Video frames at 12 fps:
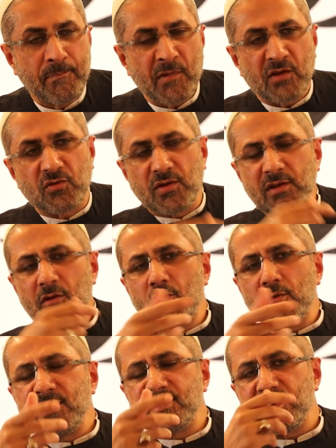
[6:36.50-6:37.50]
So then the
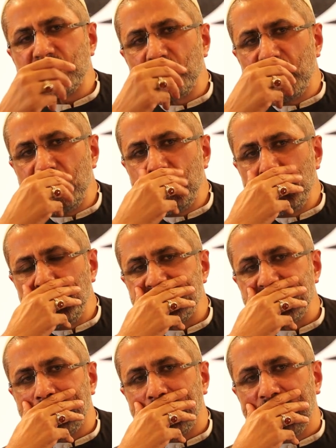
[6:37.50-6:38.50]
Quran says to the
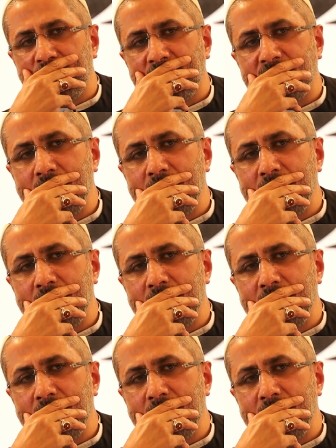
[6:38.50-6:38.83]
Blessed Prophet,